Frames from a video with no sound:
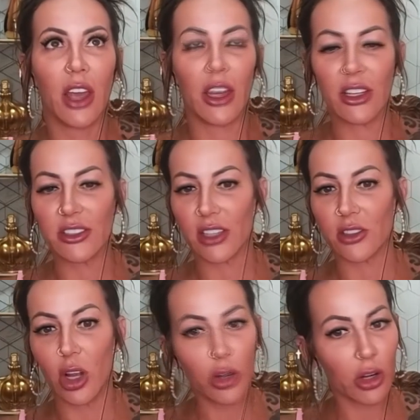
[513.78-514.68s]
And he
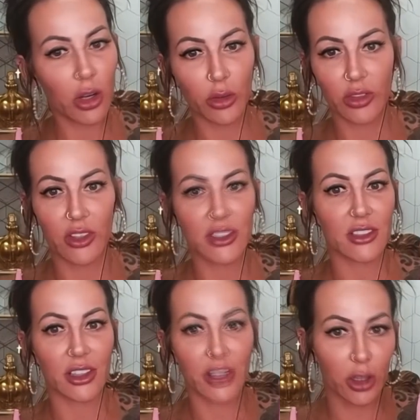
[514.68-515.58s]
says, no, this
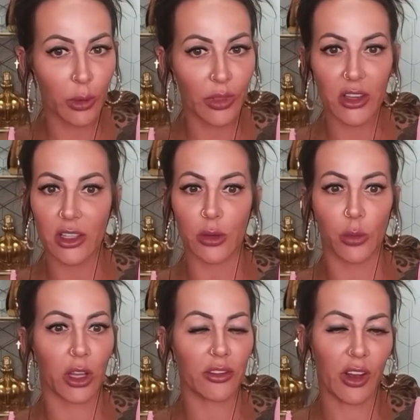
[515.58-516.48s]
is illegal what they did.
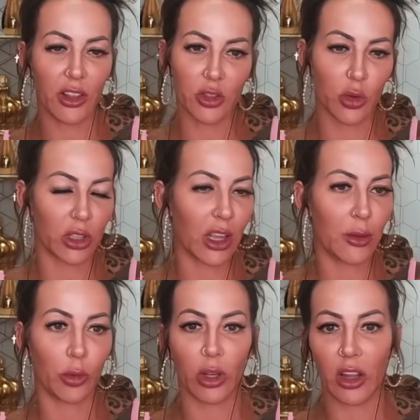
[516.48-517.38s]
We're going to file a tort
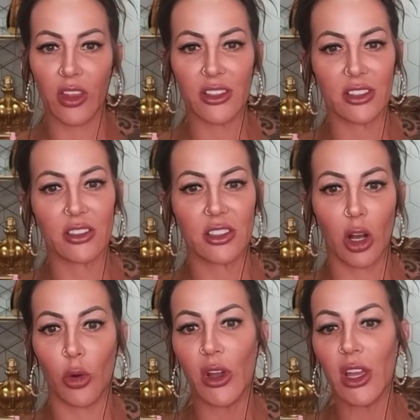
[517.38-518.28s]
claim. We're going to this. And
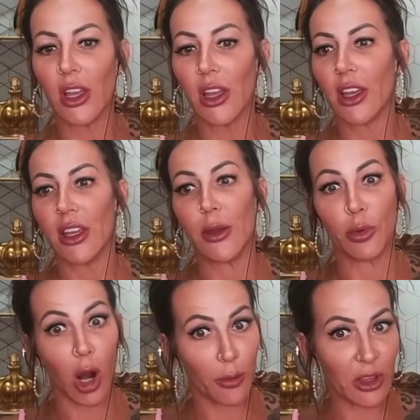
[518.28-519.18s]
so he
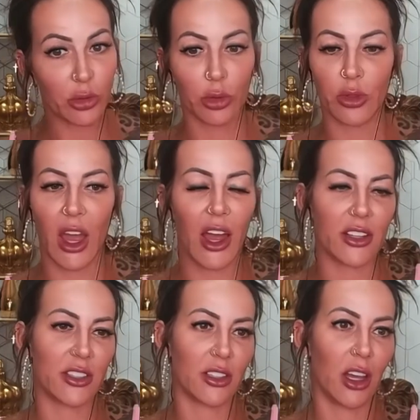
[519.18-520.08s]
brought me through
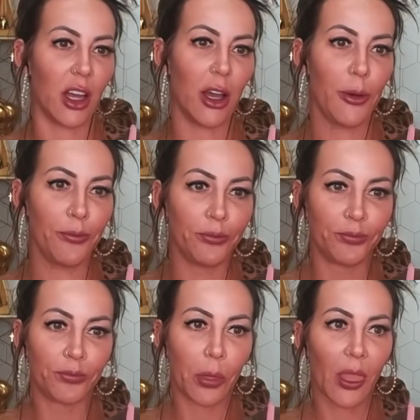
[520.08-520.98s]
that.
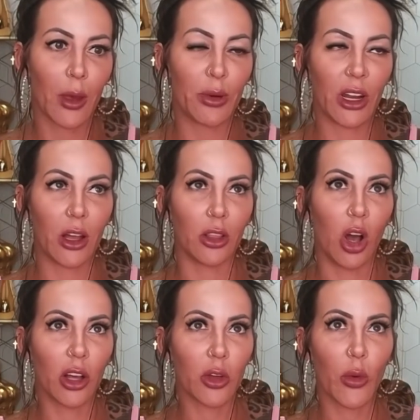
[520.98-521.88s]
But
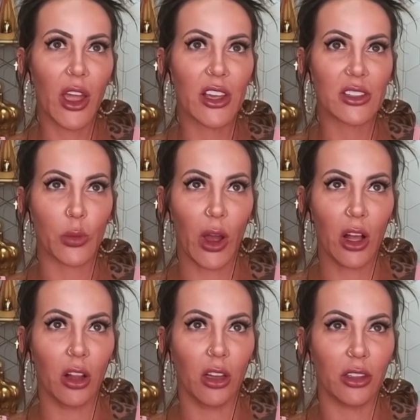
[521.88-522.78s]
along the way as
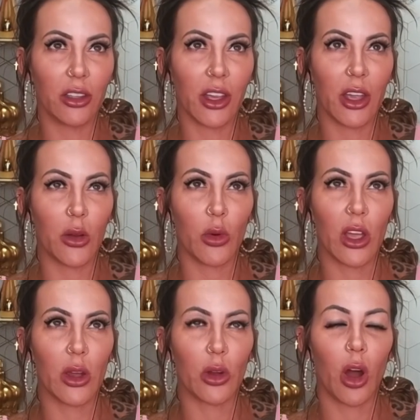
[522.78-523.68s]
well,
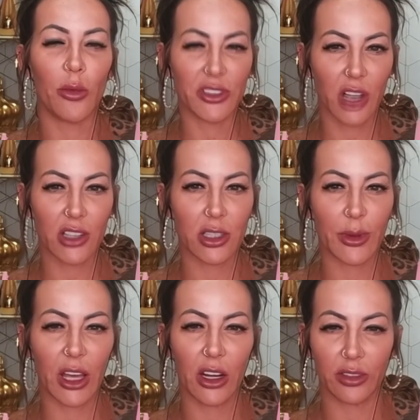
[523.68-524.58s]
it almost got to
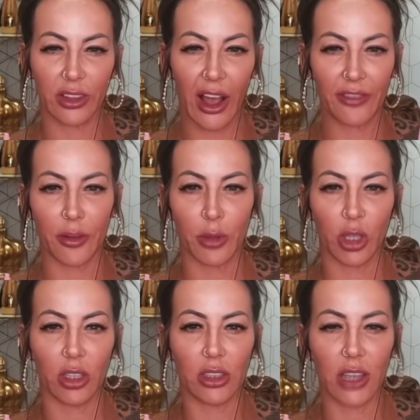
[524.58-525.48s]
be kind of
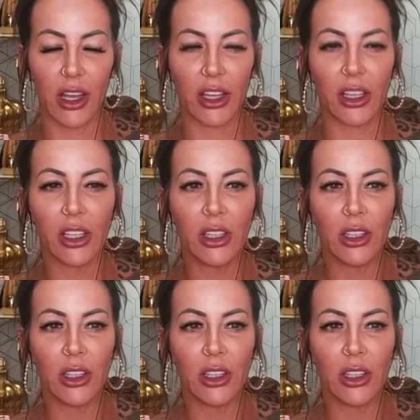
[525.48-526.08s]
laughable. Like,